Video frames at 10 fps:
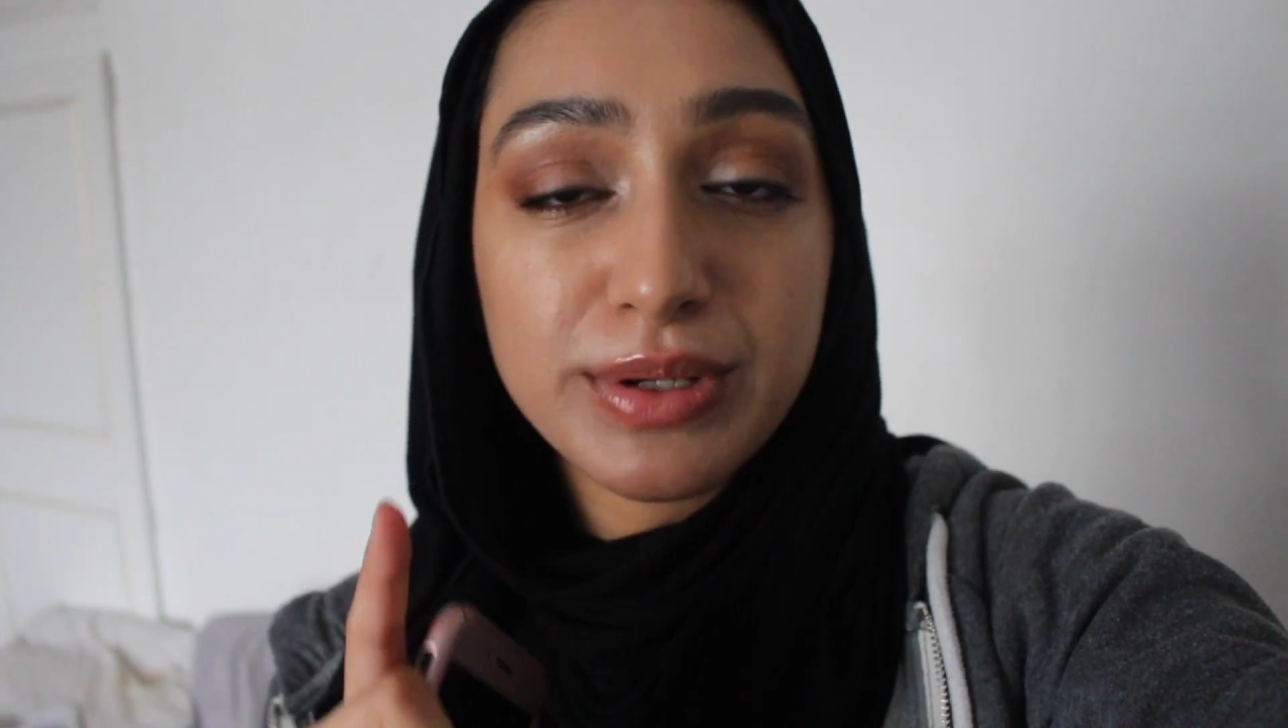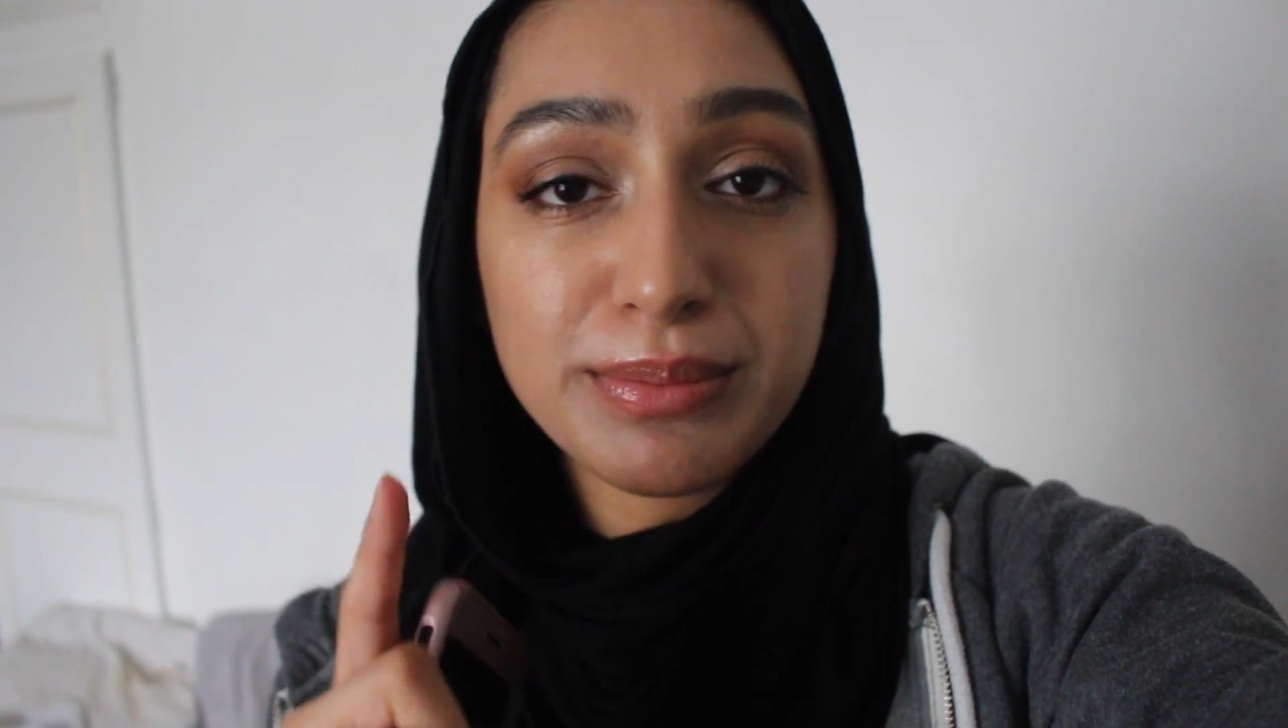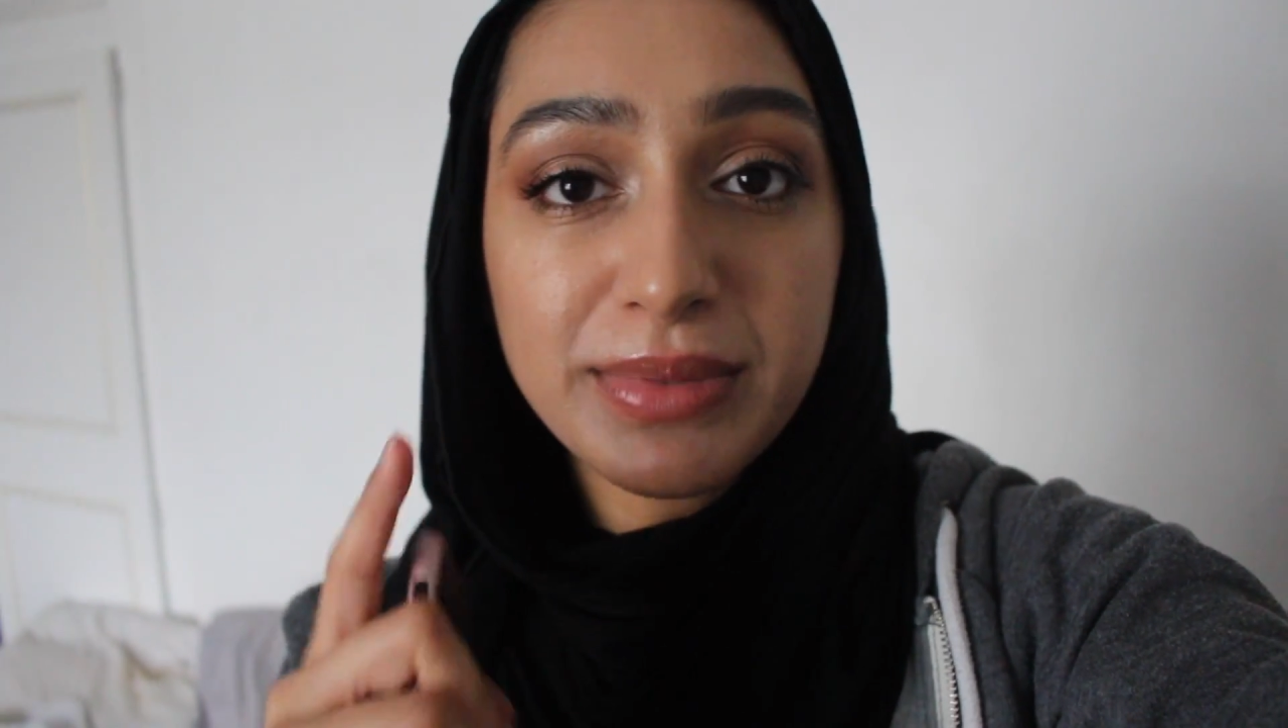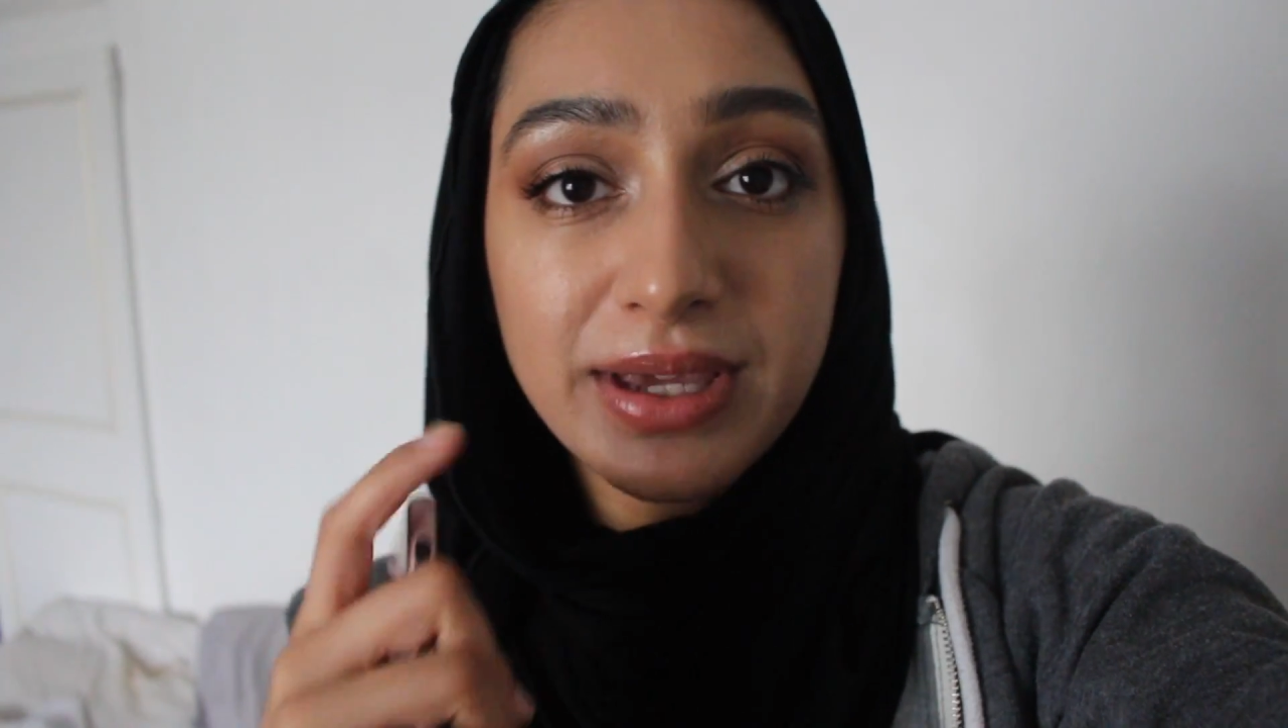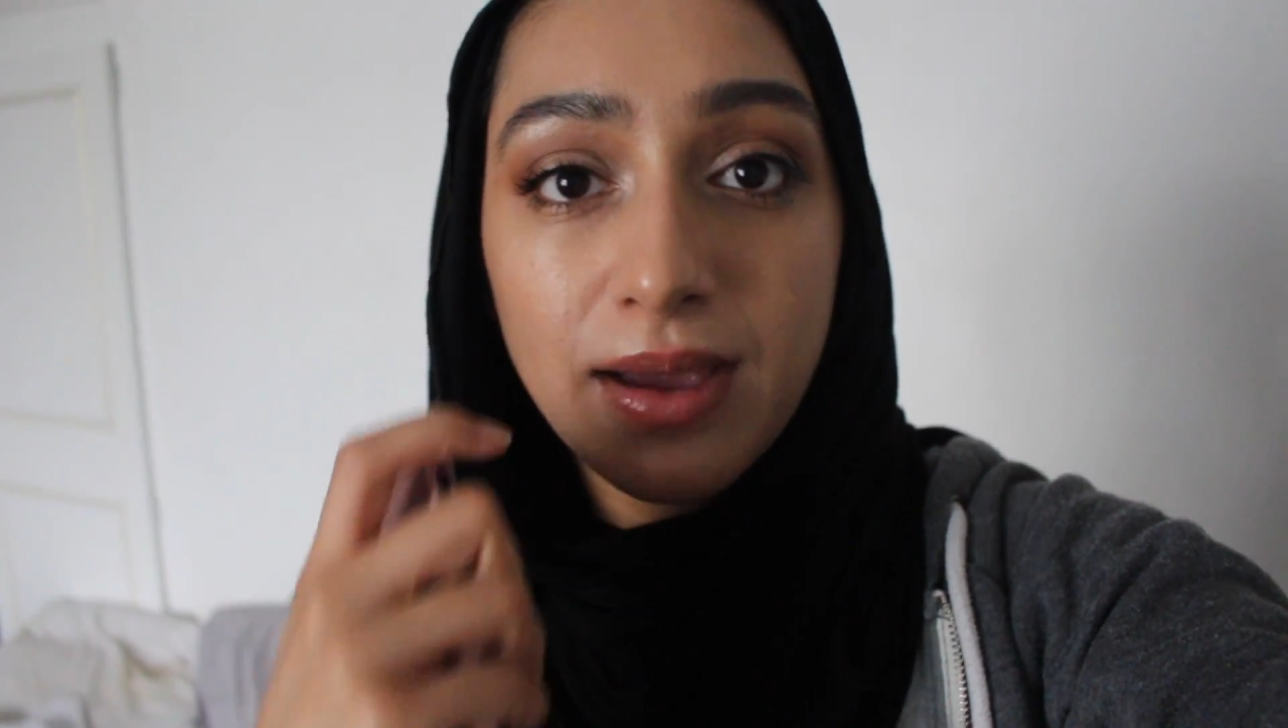
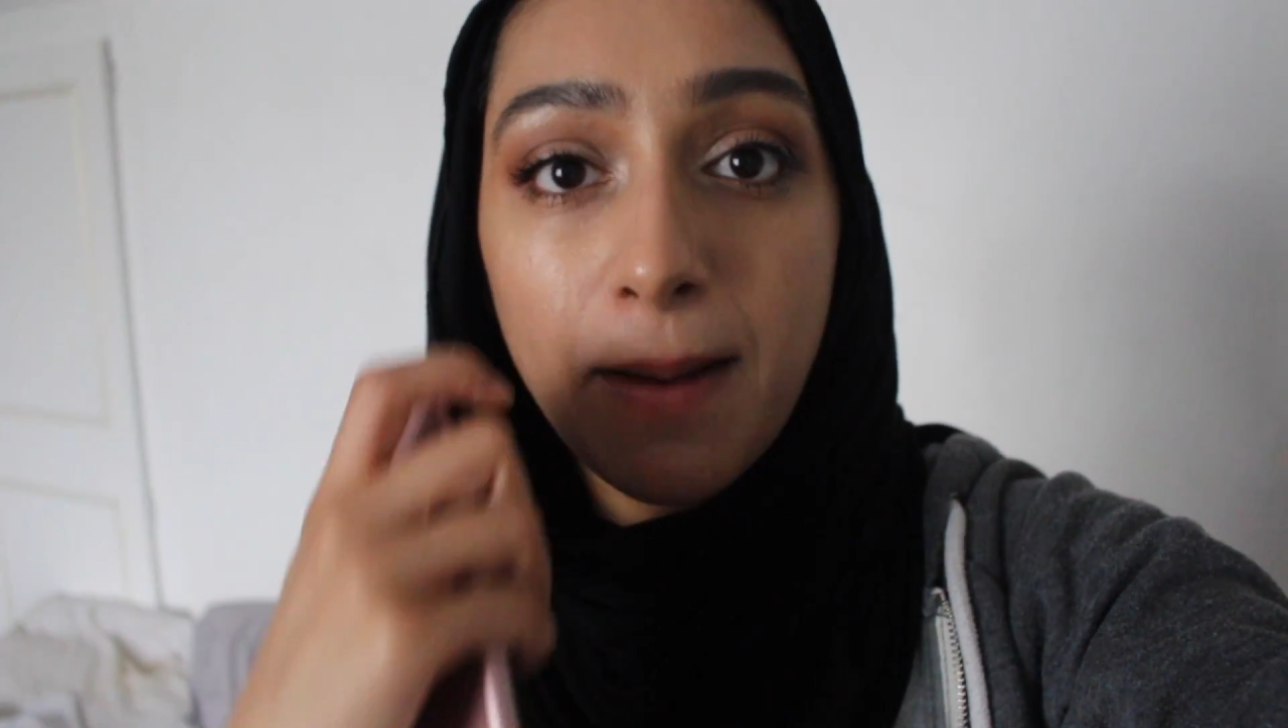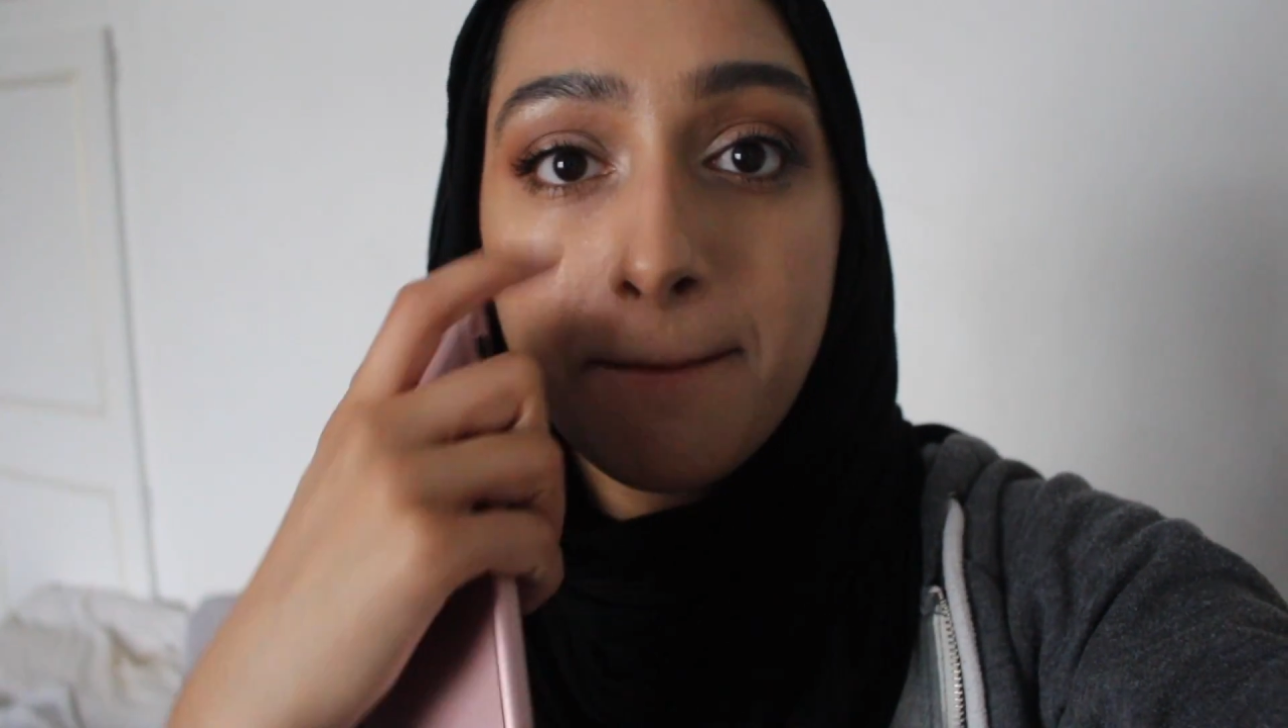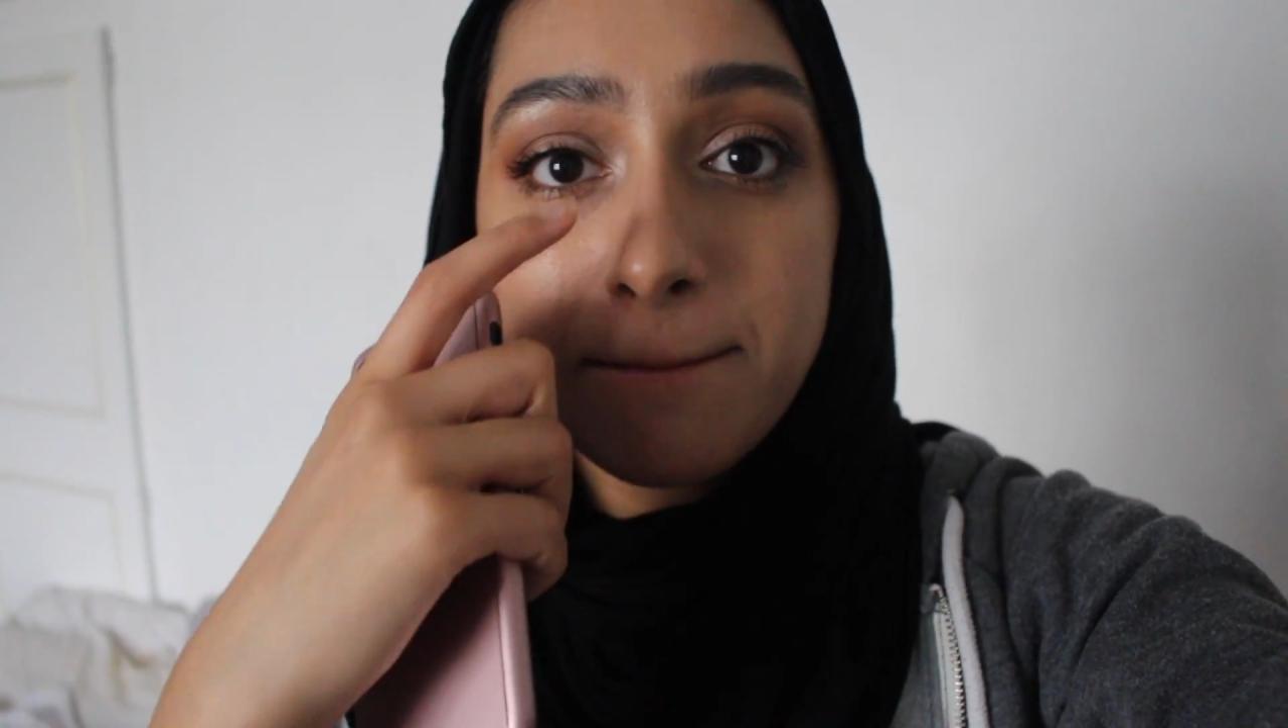admit